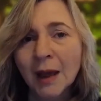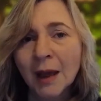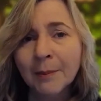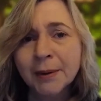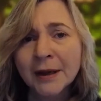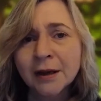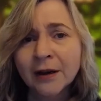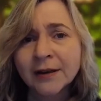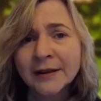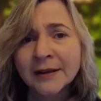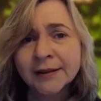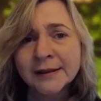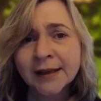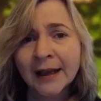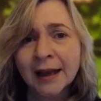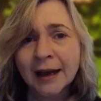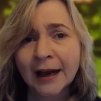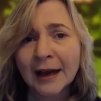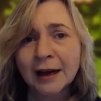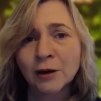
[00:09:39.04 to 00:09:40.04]
Because,
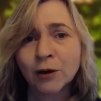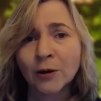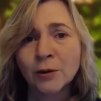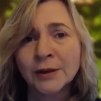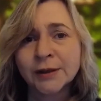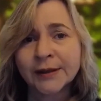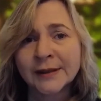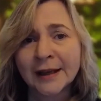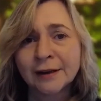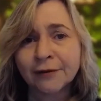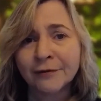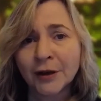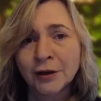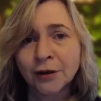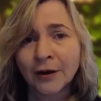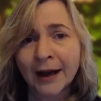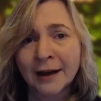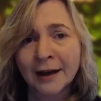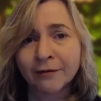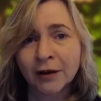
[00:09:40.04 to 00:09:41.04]
of course, if you
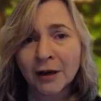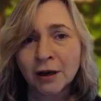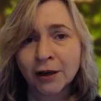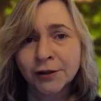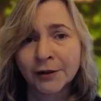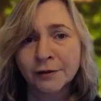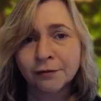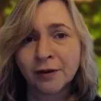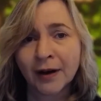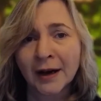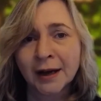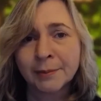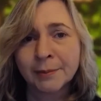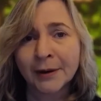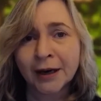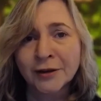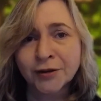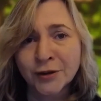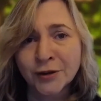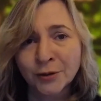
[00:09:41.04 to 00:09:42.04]
have a lot of
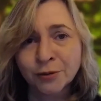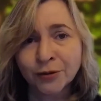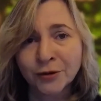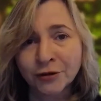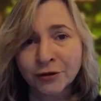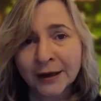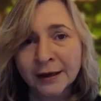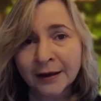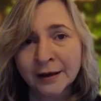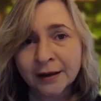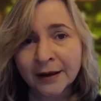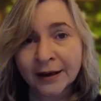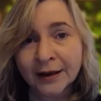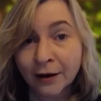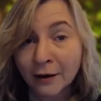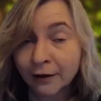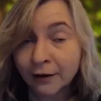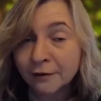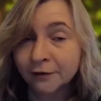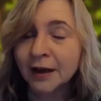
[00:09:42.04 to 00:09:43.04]
fibre and don't drink
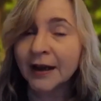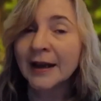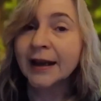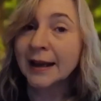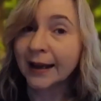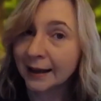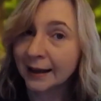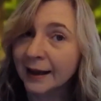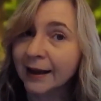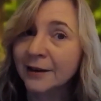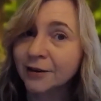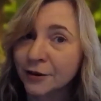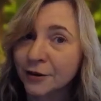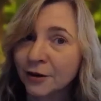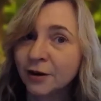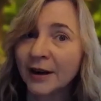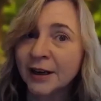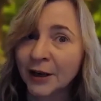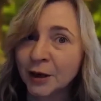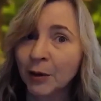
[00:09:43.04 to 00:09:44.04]
enough, it can
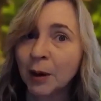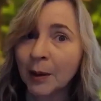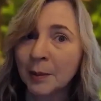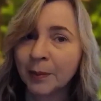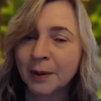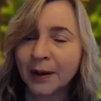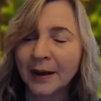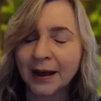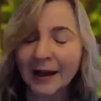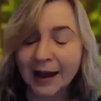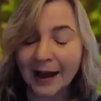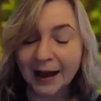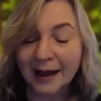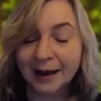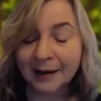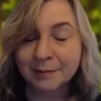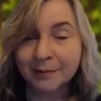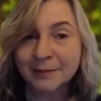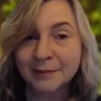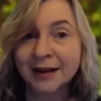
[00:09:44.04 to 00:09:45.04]
dry you up
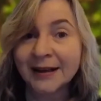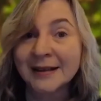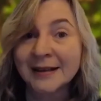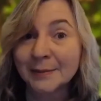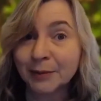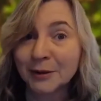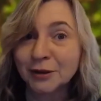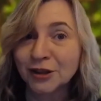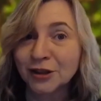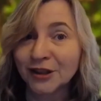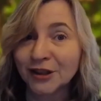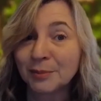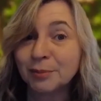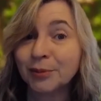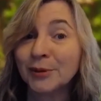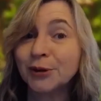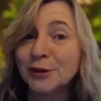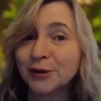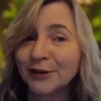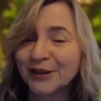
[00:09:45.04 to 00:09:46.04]
as much as a
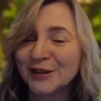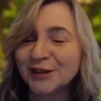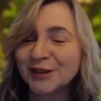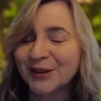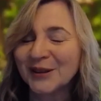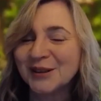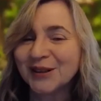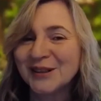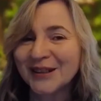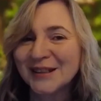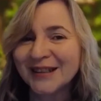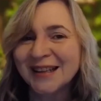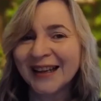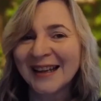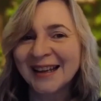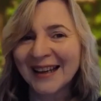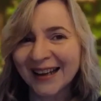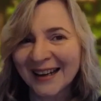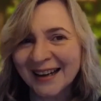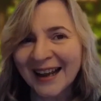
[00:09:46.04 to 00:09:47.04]
prune. So you're just
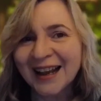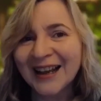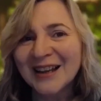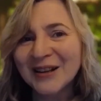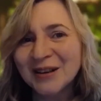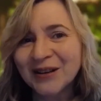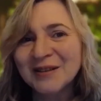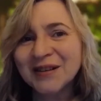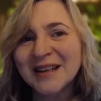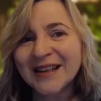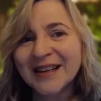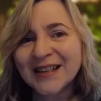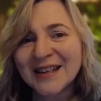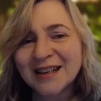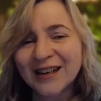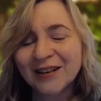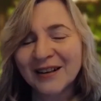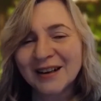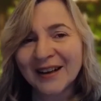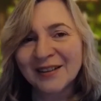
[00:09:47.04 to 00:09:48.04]
thinking you need to
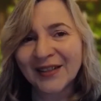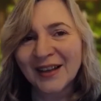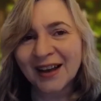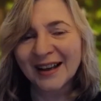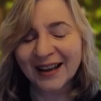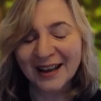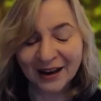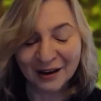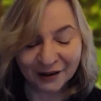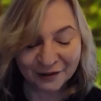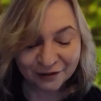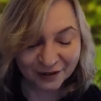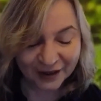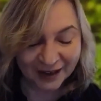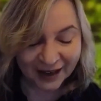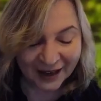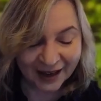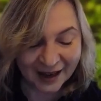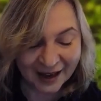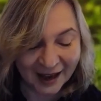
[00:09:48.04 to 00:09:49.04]
look at that
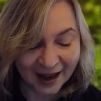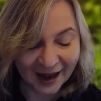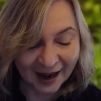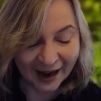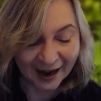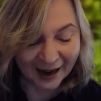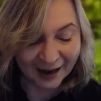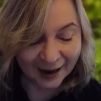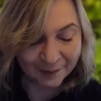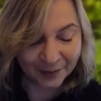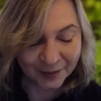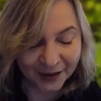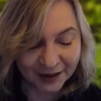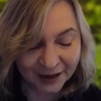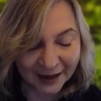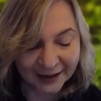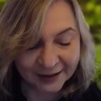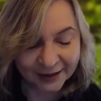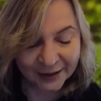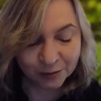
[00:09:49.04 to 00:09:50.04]
carefully. The
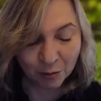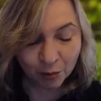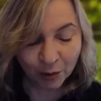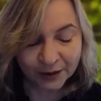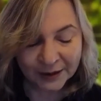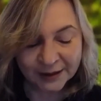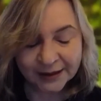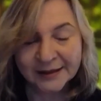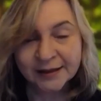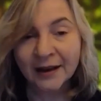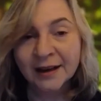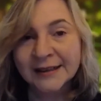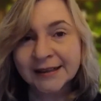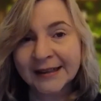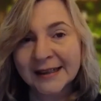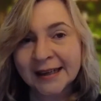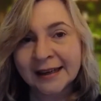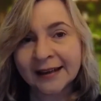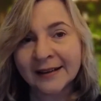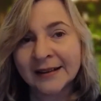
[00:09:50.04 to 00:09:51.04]
next one is
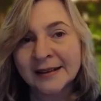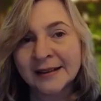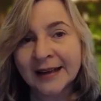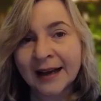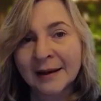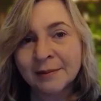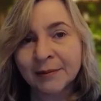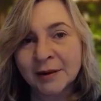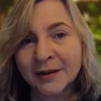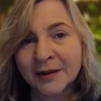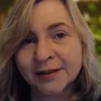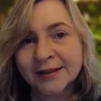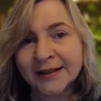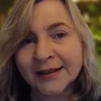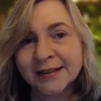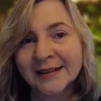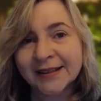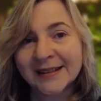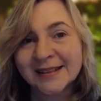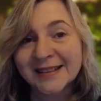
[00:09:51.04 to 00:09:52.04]
ideal
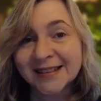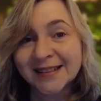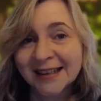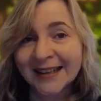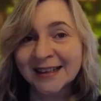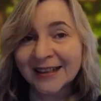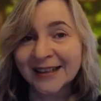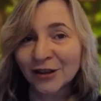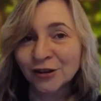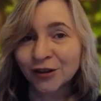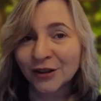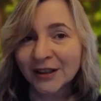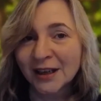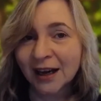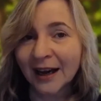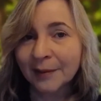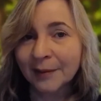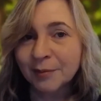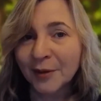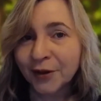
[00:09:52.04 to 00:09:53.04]
consistency, is your
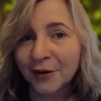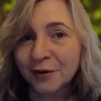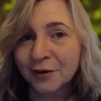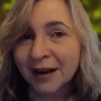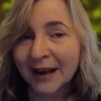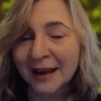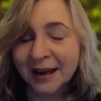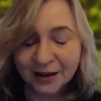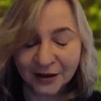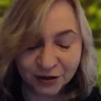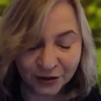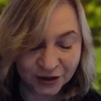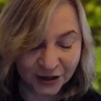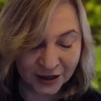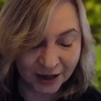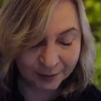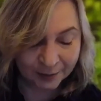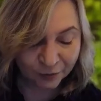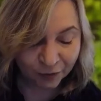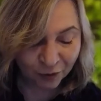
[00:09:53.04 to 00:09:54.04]
type 3 and
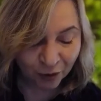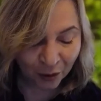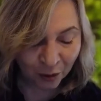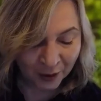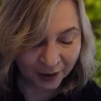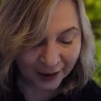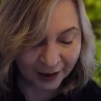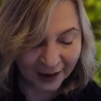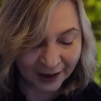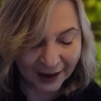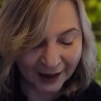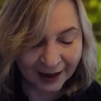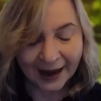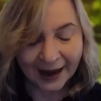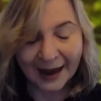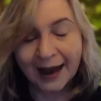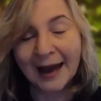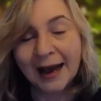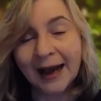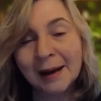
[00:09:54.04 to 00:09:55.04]
type 4.
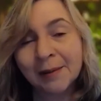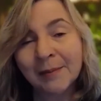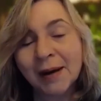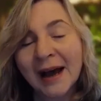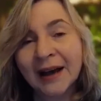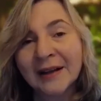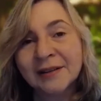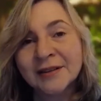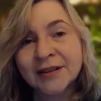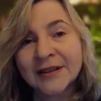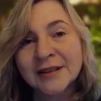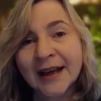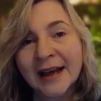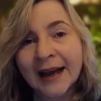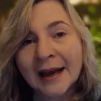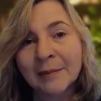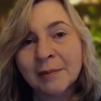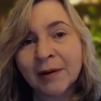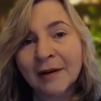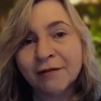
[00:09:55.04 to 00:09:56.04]
and
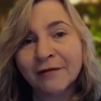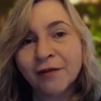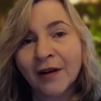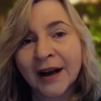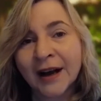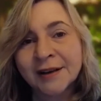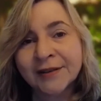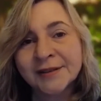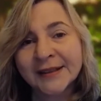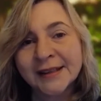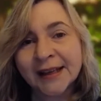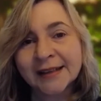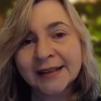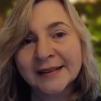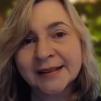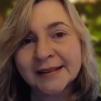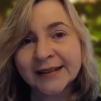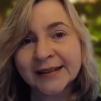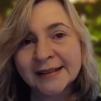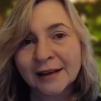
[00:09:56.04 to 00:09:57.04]
5,
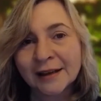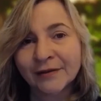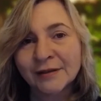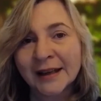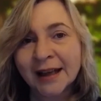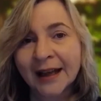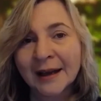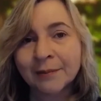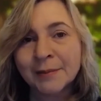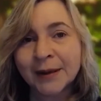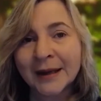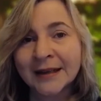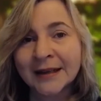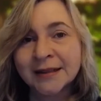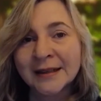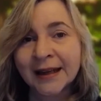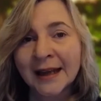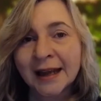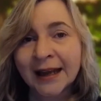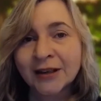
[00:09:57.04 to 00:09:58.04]
6, and 7 can be
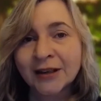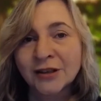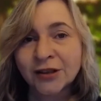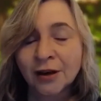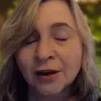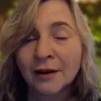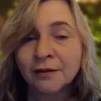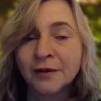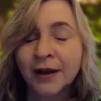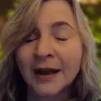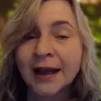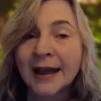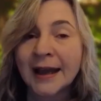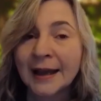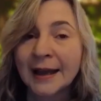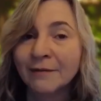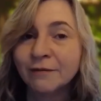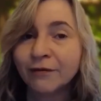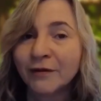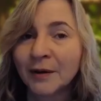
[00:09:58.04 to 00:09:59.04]
indication of
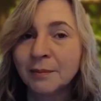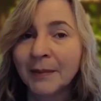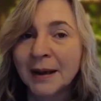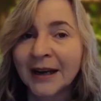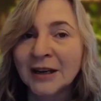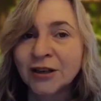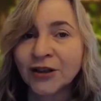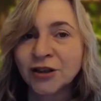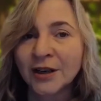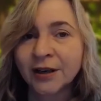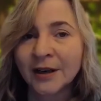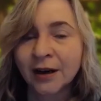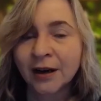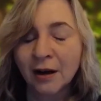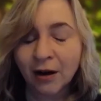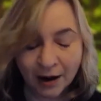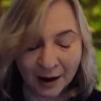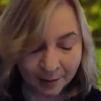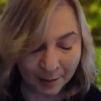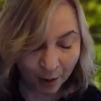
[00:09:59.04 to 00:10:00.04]
inflammation
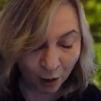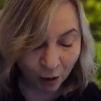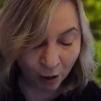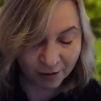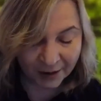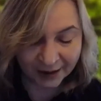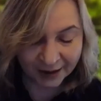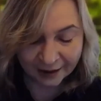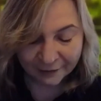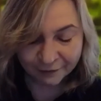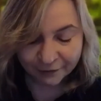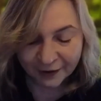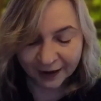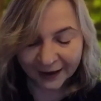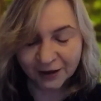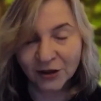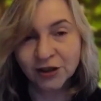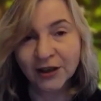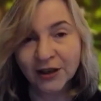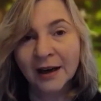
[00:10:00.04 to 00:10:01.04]
or an
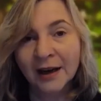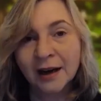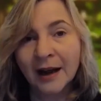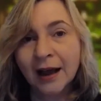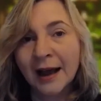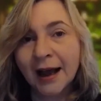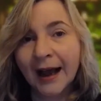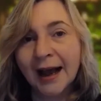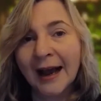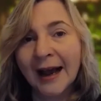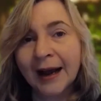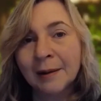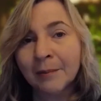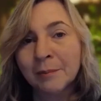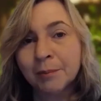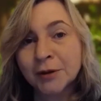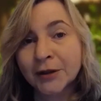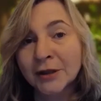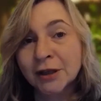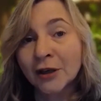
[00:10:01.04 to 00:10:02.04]
infection,
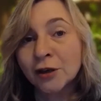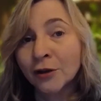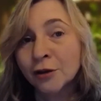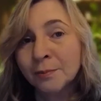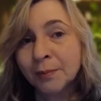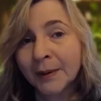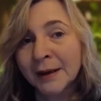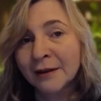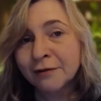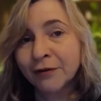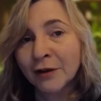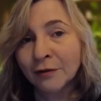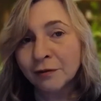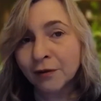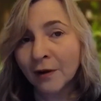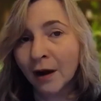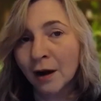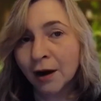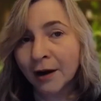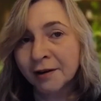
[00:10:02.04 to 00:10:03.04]
but it could be if you've
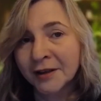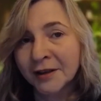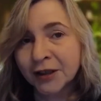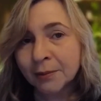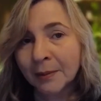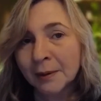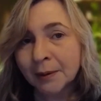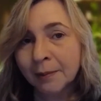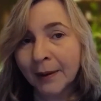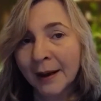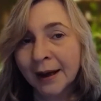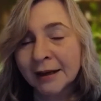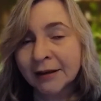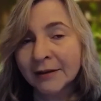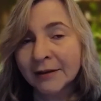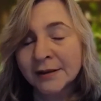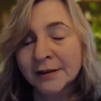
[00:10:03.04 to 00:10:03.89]
got irritable bowel